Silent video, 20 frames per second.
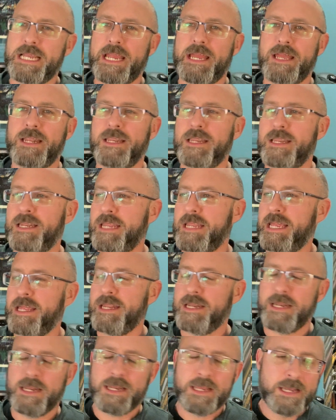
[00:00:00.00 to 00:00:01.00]
and
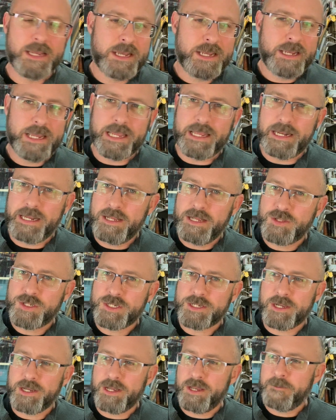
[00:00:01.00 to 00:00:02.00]
and and
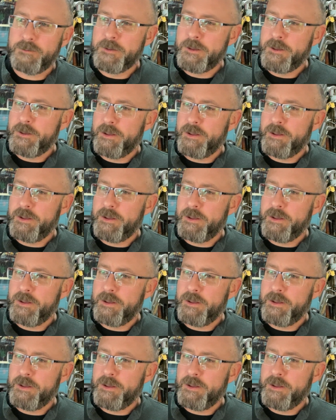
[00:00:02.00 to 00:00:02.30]
it's uh,